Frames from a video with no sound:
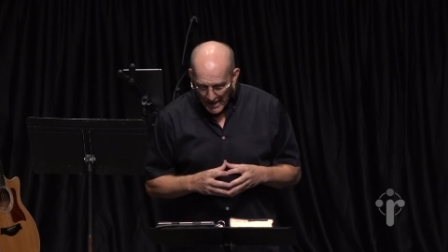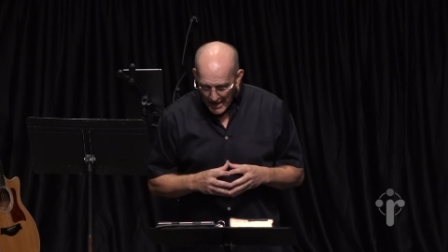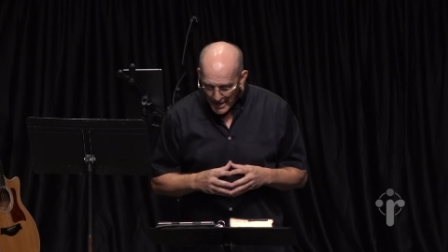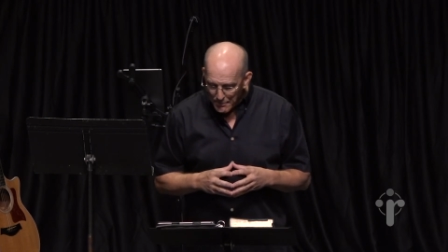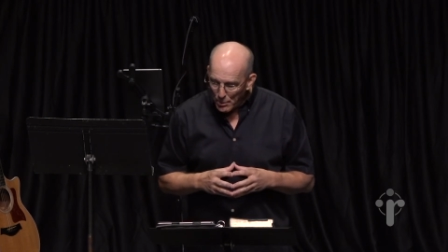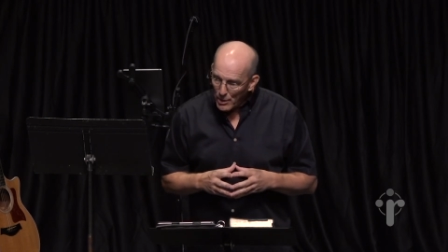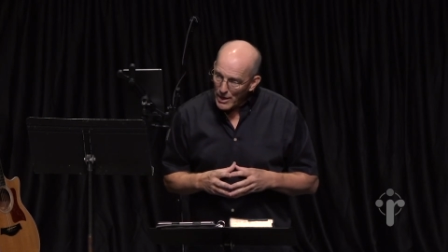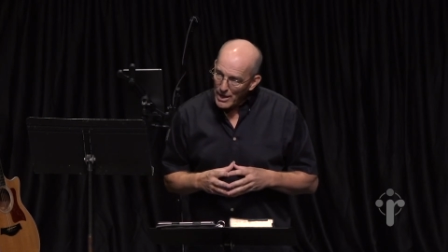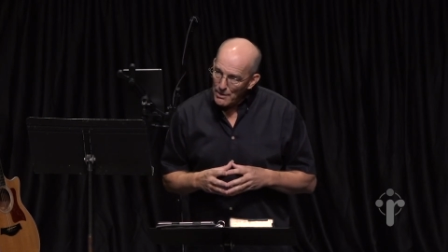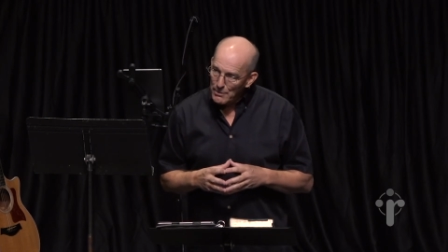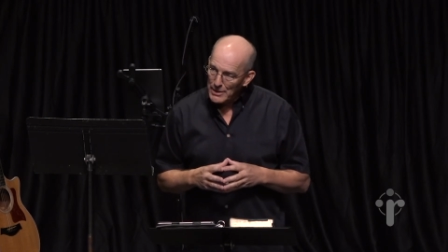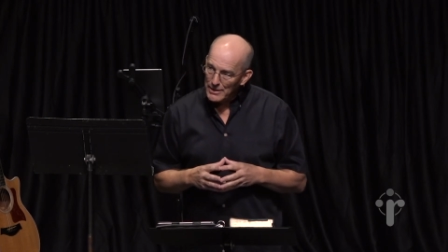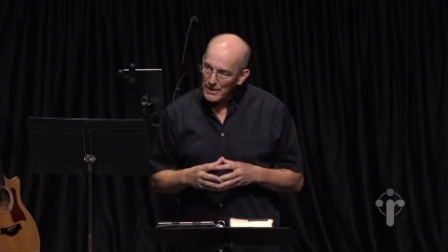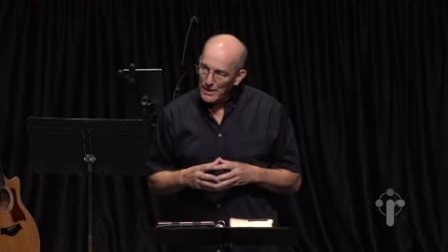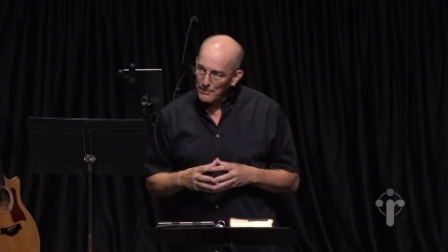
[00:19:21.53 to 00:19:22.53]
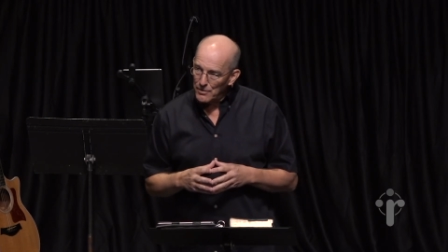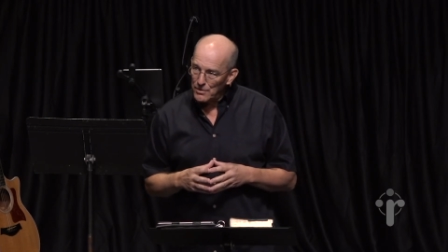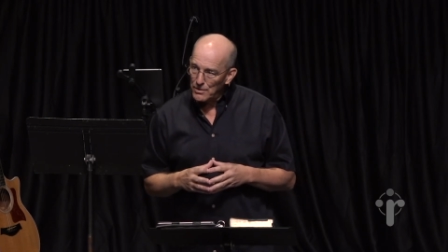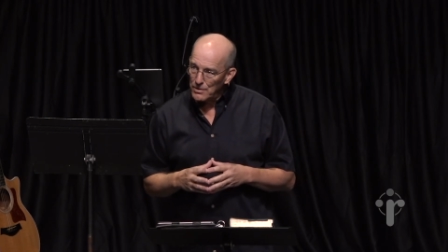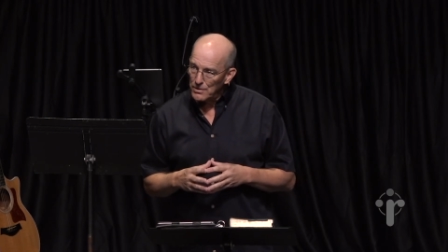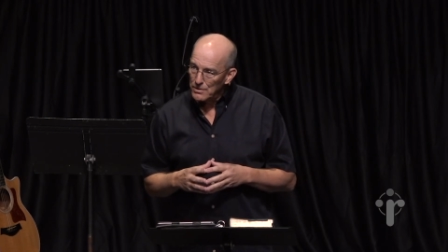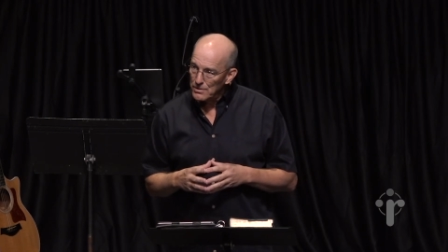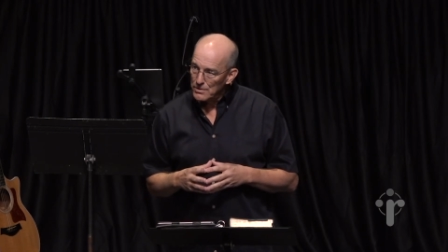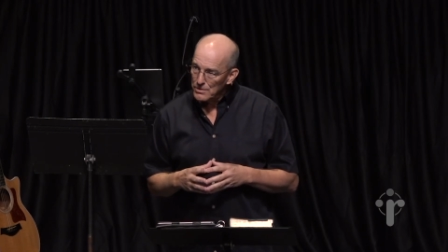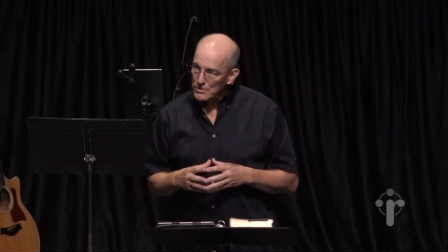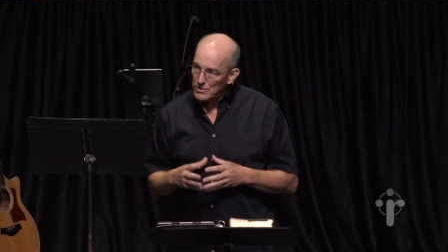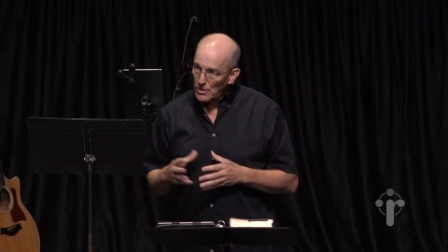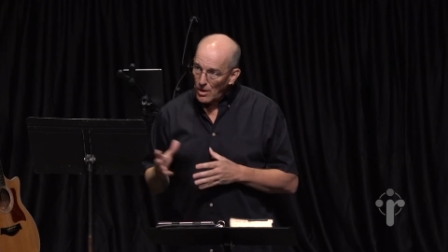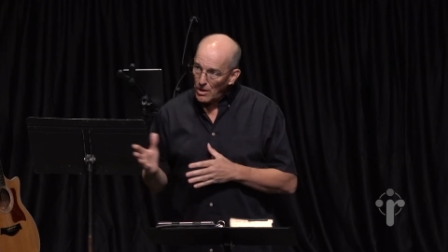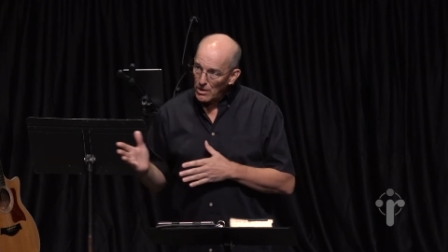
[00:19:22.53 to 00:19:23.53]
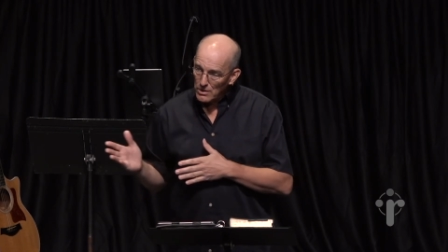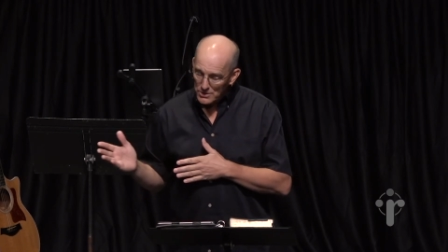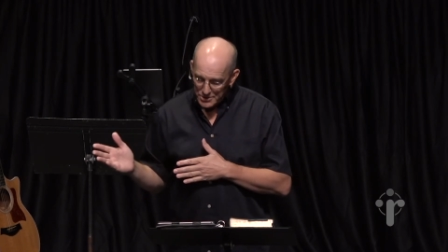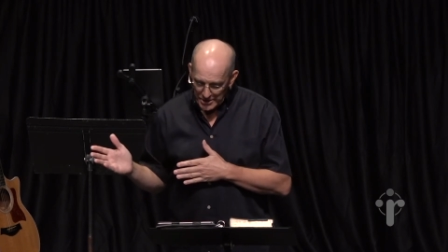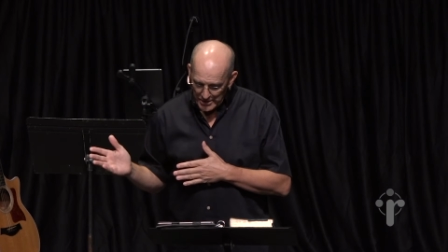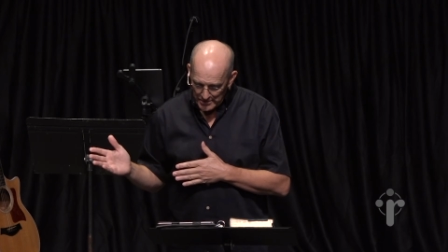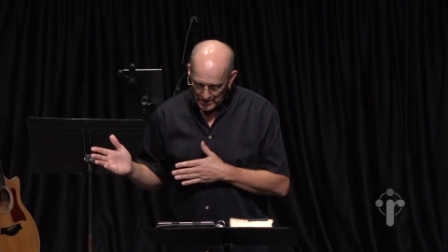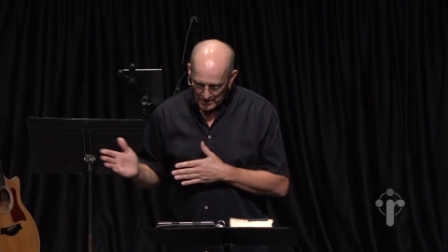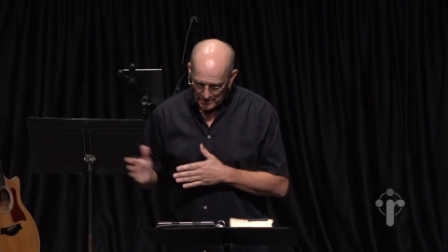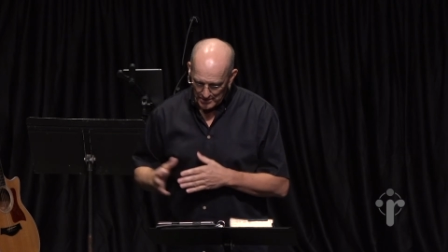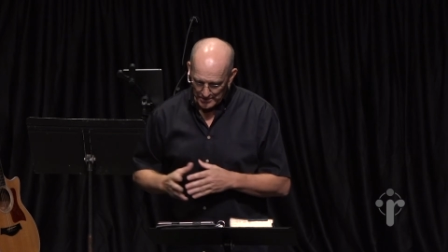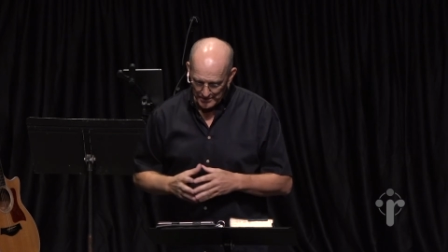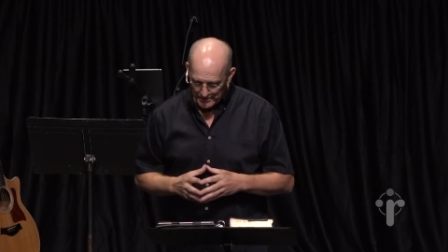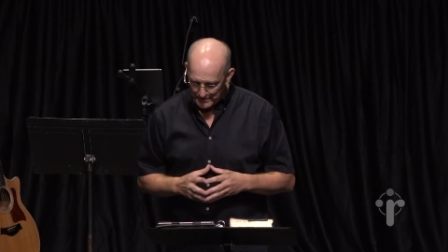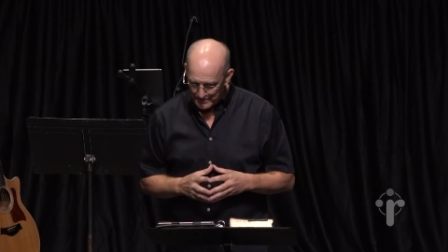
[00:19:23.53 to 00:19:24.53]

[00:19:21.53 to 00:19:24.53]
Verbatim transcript: Abraham never saw Jesus.